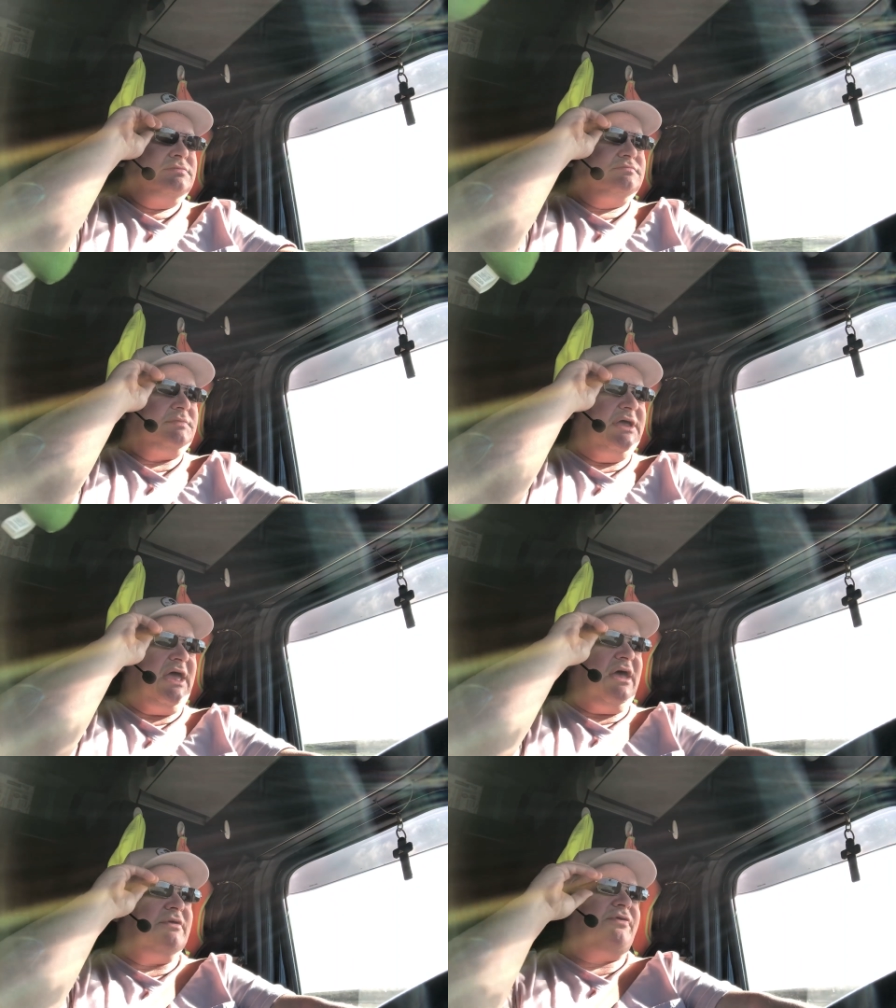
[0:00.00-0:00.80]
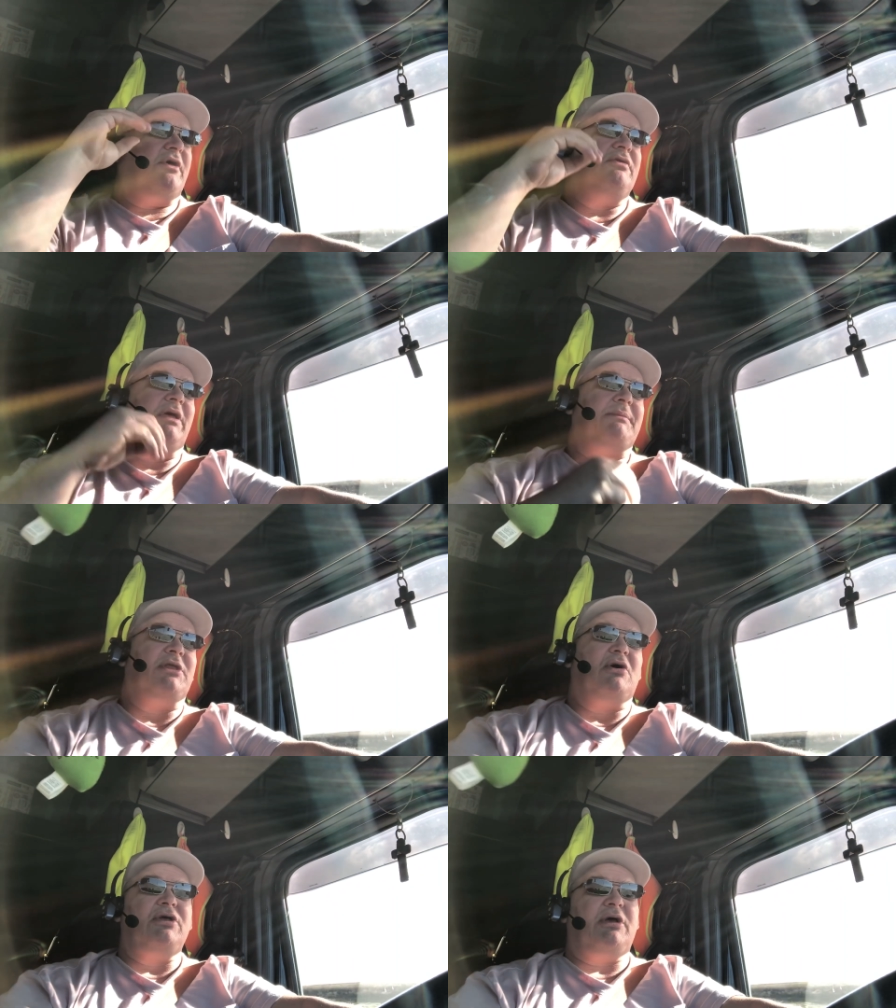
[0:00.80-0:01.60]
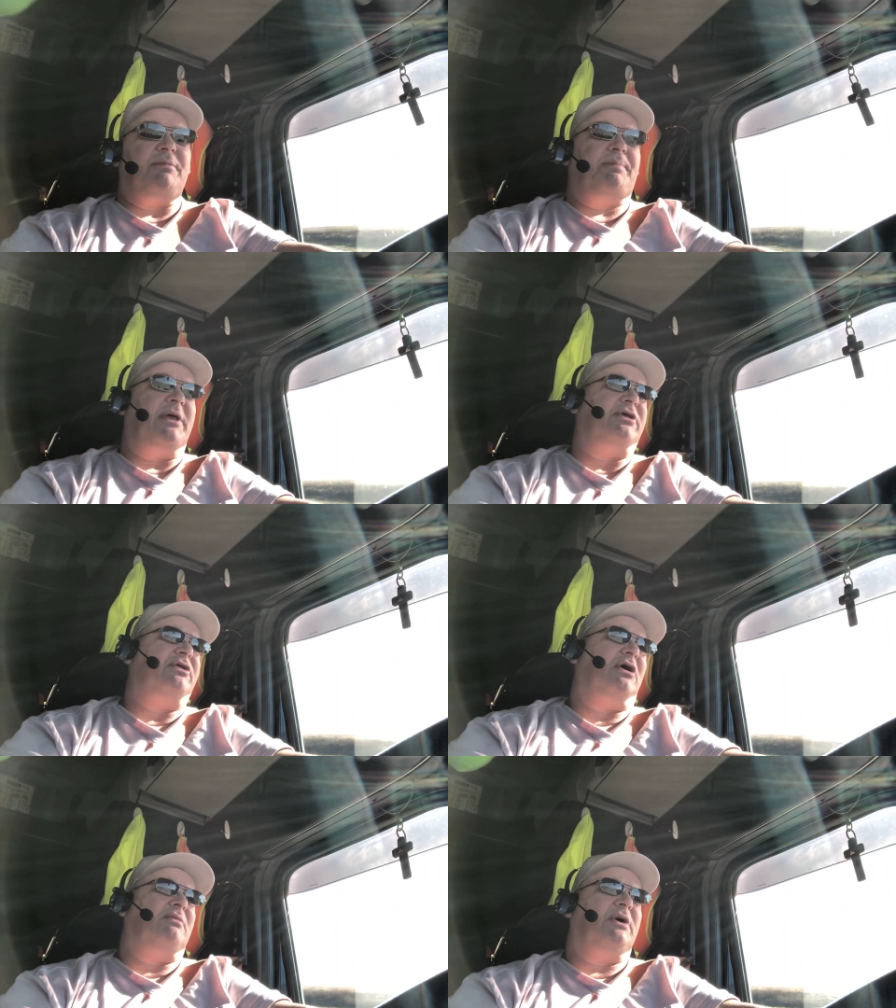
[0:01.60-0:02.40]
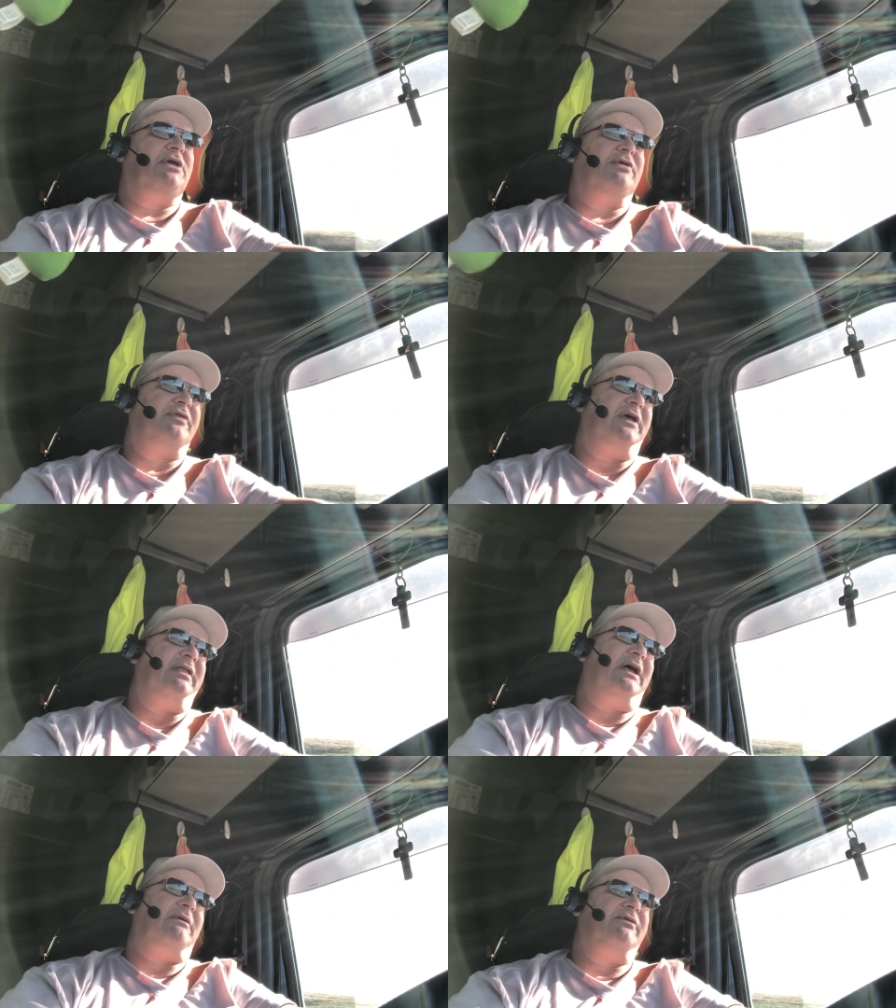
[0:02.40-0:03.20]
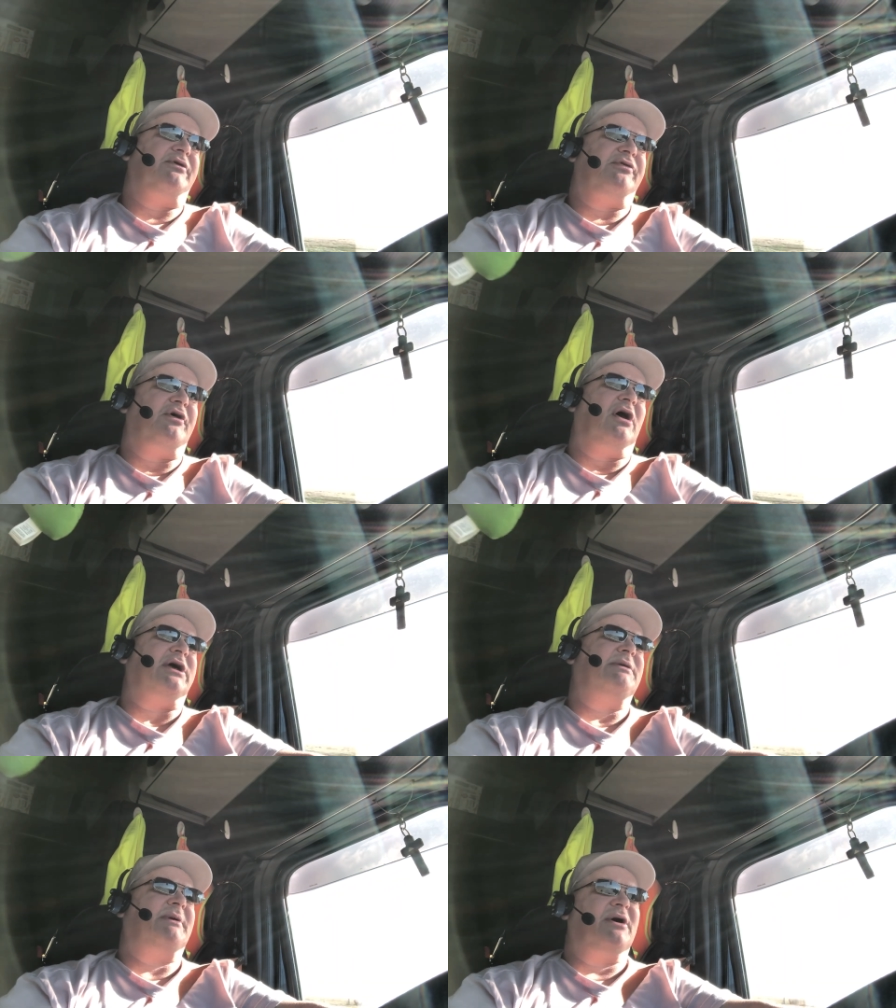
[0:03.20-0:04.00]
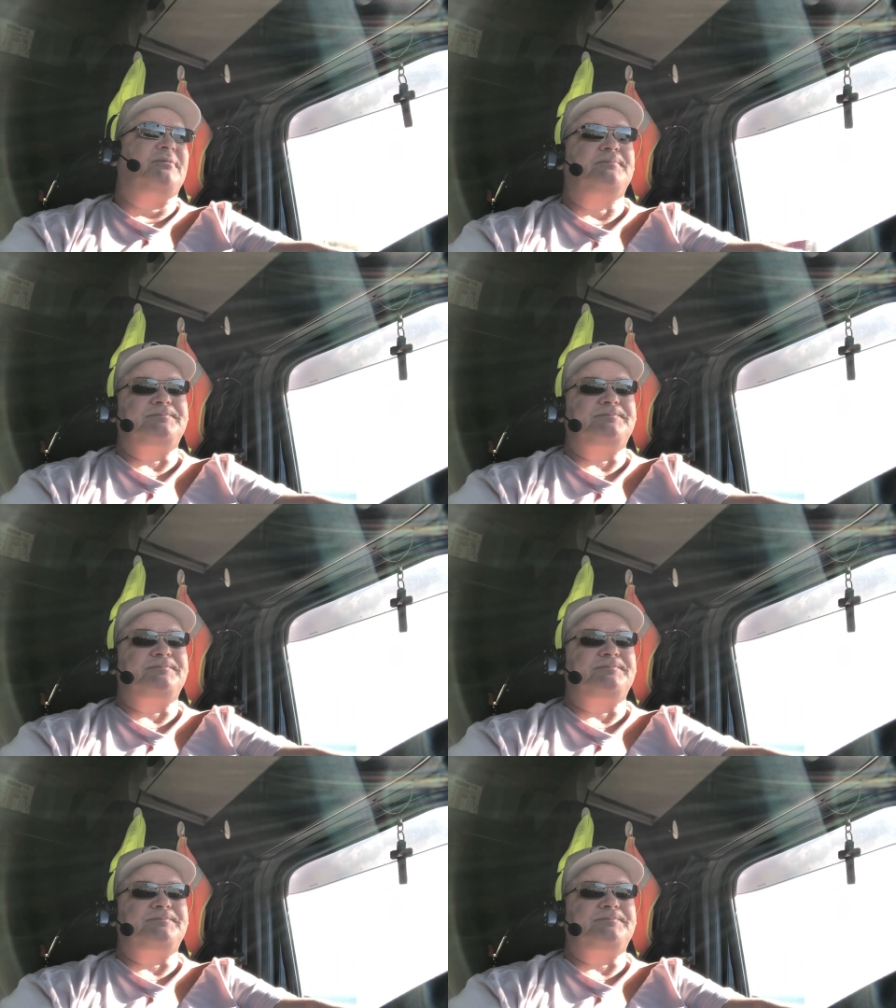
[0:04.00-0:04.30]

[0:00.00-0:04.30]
But yeah, so let me know your opinion on what you think that I was just talking about.